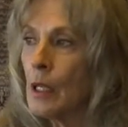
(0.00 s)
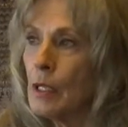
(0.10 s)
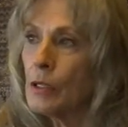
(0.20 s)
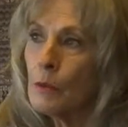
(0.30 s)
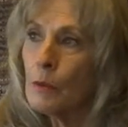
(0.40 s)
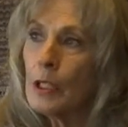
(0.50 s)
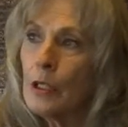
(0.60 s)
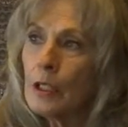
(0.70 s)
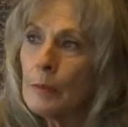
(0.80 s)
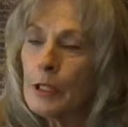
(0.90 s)
So when we
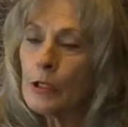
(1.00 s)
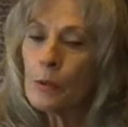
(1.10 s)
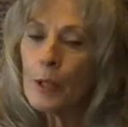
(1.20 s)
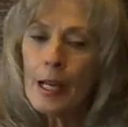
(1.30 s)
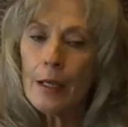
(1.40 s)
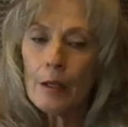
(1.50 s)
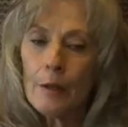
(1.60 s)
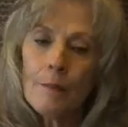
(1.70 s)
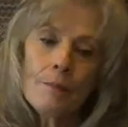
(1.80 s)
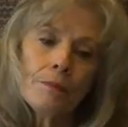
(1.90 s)
look at
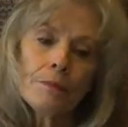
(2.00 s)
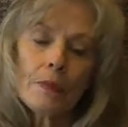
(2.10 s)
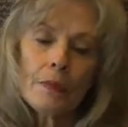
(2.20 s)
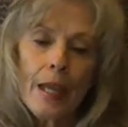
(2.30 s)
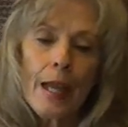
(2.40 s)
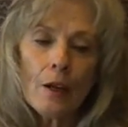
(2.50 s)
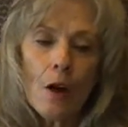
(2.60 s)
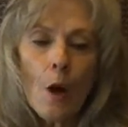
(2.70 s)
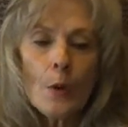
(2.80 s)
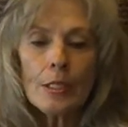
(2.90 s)
betrayal, that
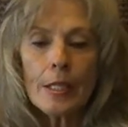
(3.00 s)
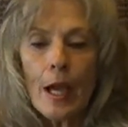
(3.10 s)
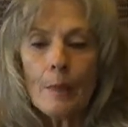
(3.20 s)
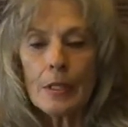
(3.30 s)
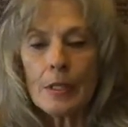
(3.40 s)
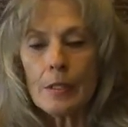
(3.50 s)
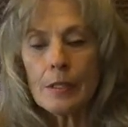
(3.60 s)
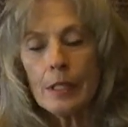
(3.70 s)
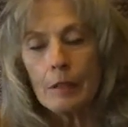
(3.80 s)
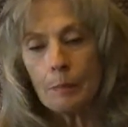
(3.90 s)
always happens
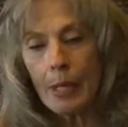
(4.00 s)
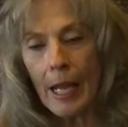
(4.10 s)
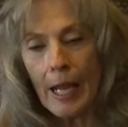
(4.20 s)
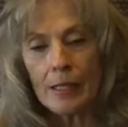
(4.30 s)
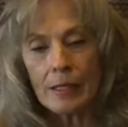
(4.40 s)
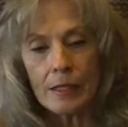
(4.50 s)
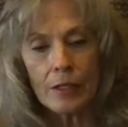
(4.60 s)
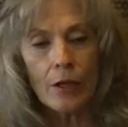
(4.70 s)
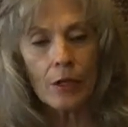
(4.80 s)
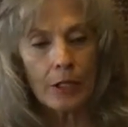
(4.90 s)
in past
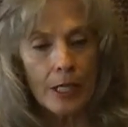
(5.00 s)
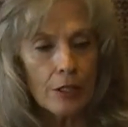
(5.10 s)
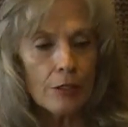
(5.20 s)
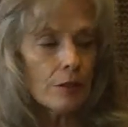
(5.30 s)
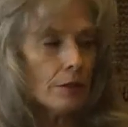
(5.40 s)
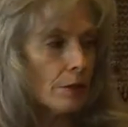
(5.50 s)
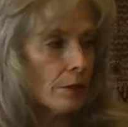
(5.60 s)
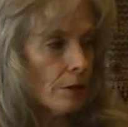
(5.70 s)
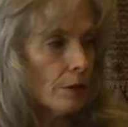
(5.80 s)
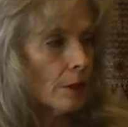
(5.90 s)
incarnations.
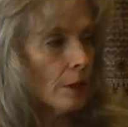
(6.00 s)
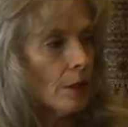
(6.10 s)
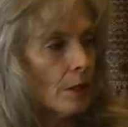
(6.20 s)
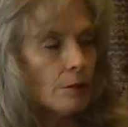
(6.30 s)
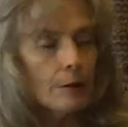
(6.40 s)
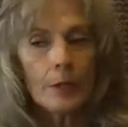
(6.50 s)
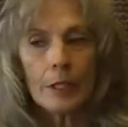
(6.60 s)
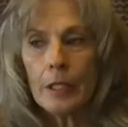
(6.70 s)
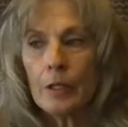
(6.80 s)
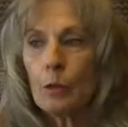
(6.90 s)
So we want
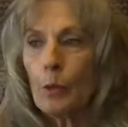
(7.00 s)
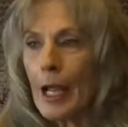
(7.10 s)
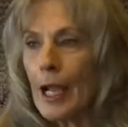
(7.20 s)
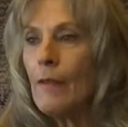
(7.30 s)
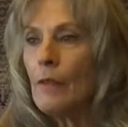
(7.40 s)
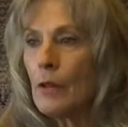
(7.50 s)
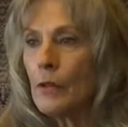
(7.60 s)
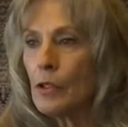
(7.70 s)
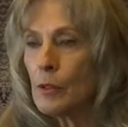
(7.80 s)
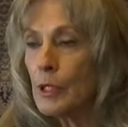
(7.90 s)
to unravel
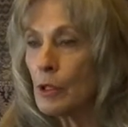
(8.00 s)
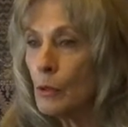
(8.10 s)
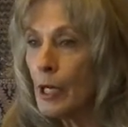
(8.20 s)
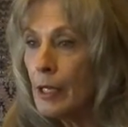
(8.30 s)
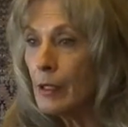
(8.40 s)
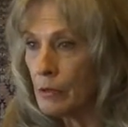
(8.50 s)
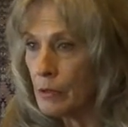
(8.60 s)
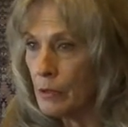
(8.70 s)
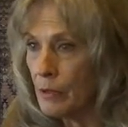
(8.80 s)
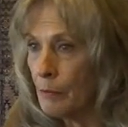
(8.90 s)
those
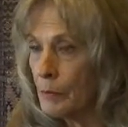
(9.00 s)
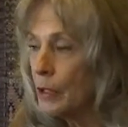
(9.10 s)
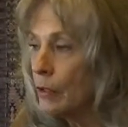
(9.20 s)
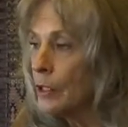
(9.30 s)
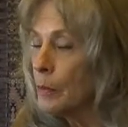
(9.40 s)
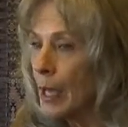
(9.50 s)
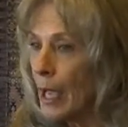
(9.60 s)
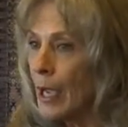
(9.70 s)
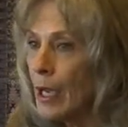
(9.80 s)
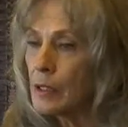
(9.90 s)
betrayals of, you know, in the
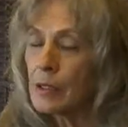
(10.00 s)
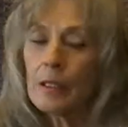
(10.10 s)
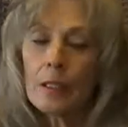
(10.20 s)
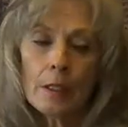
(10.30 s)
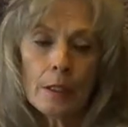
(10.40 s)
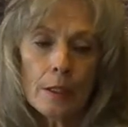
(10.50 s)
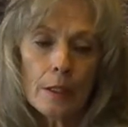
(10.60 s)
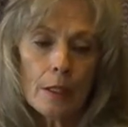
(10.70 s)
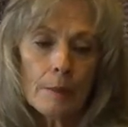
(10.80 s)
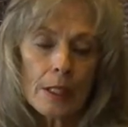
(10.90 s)
past.
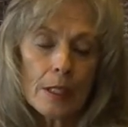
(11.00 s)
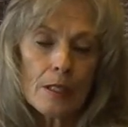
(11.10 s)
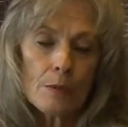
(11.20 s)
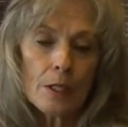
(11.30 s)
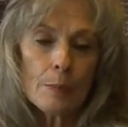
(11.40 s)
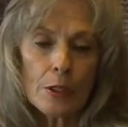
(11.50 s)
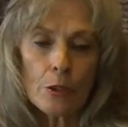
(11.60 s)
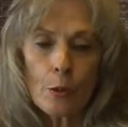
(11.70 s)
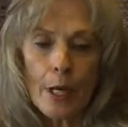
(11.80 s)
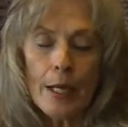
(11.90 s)
Because with
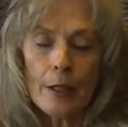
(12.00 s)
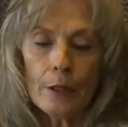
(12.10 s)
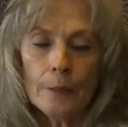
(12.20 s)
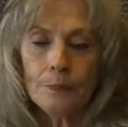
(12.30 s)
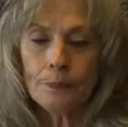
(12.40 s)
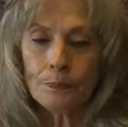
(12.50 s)
betrayal,